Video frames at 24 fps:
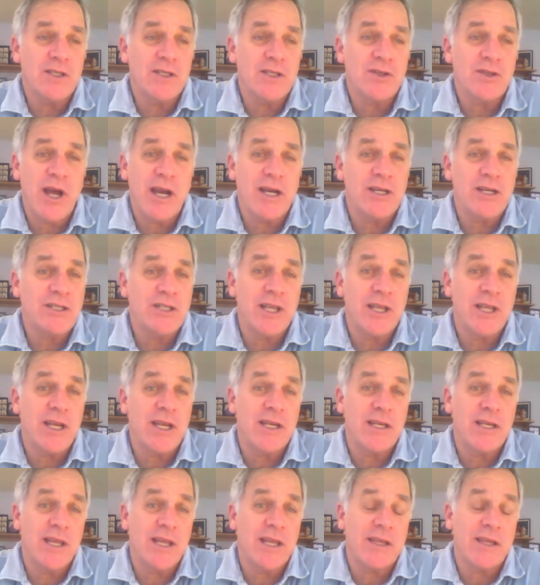strategy
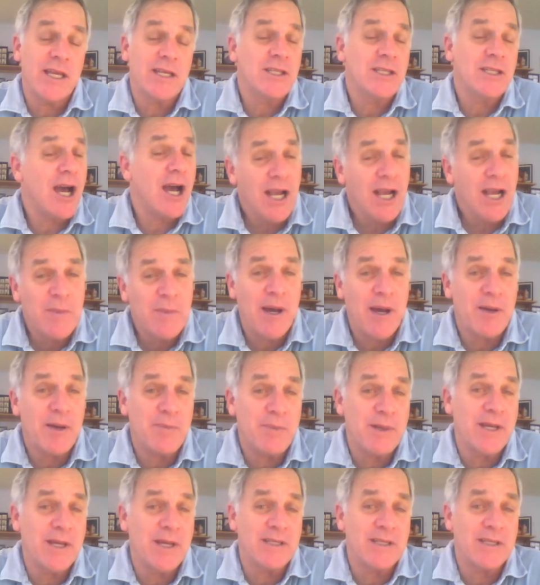that they talk about
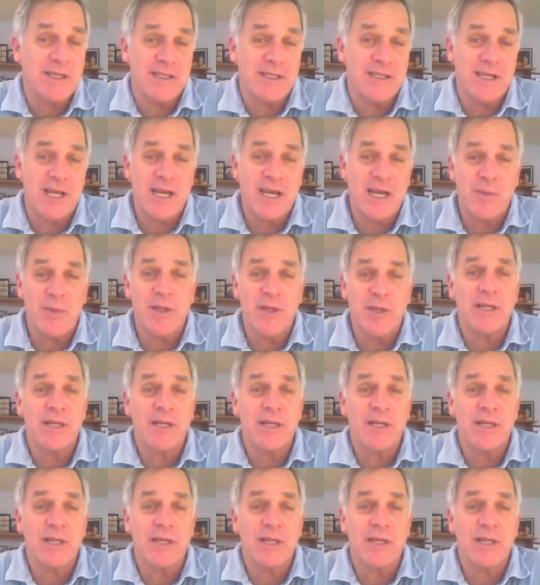being sustainable.